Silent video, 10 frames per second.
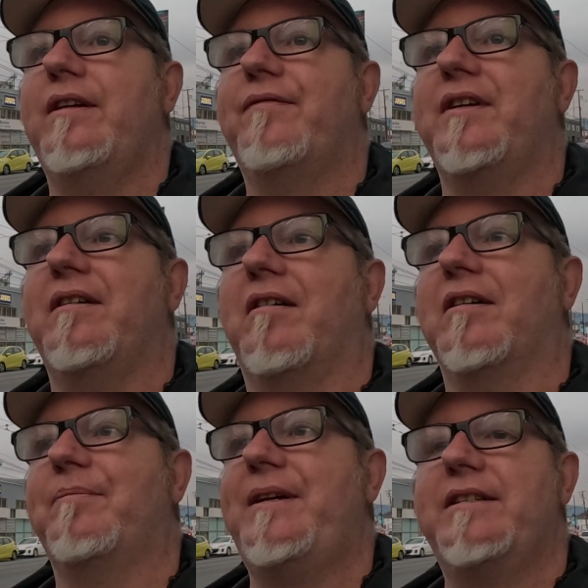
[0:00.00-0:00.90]
if the
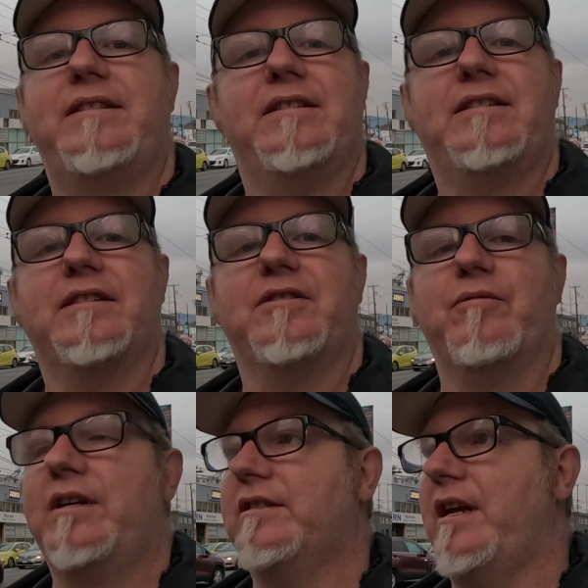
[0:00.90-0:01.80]
art piece, it doesn't
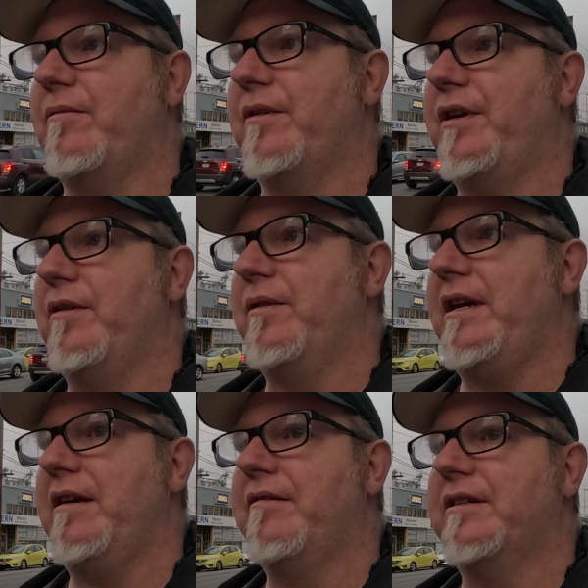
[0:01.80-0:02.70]
resonate with you,
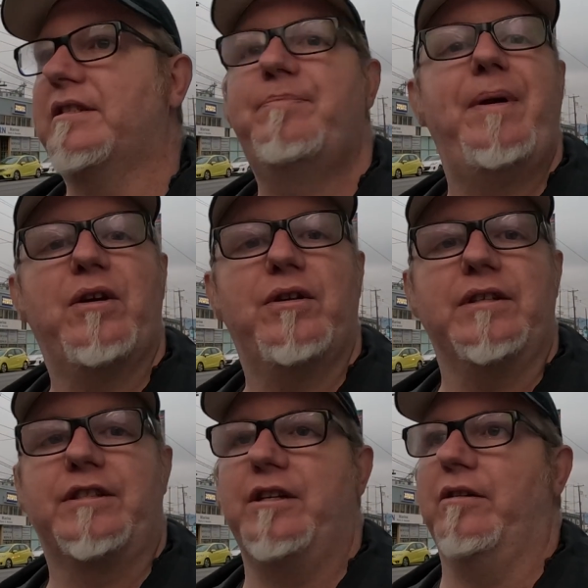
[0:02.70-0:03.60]
the spirit
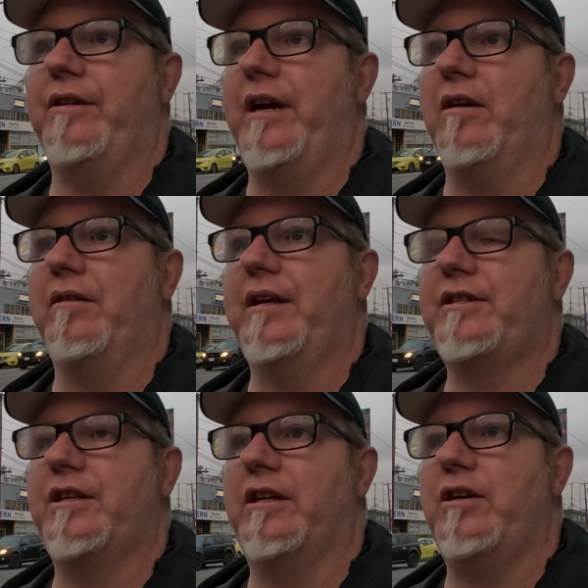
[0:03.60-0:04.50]
is still there
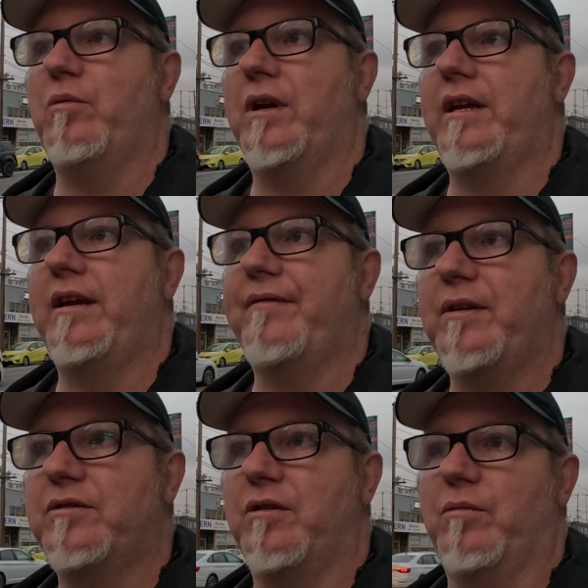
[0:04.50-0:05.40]
that you want to give
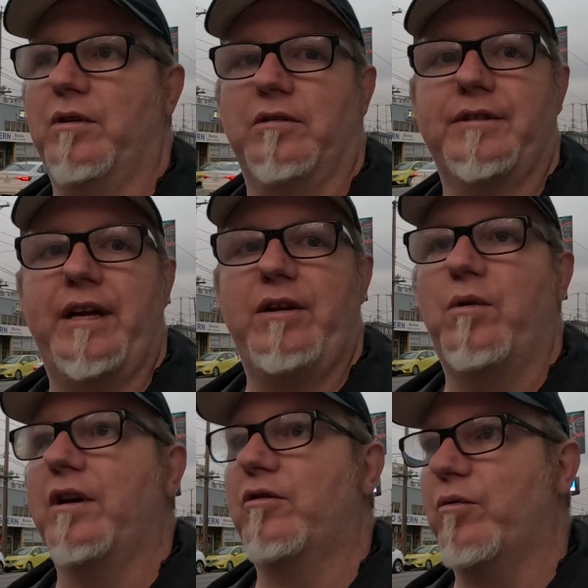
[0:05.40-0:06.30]
out to the world and you
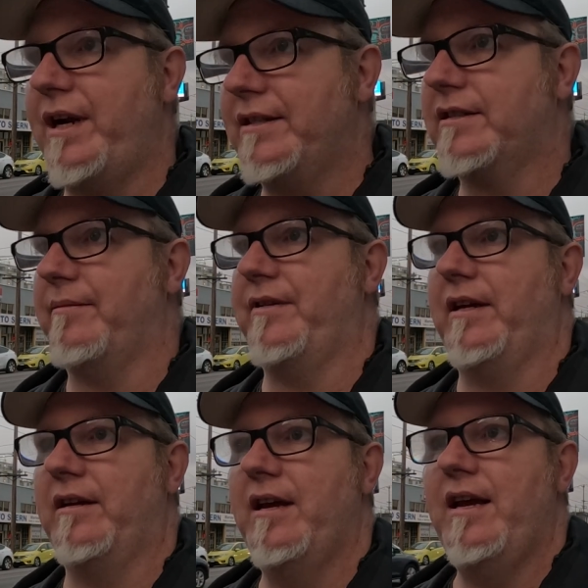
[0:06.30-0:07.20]
want to create something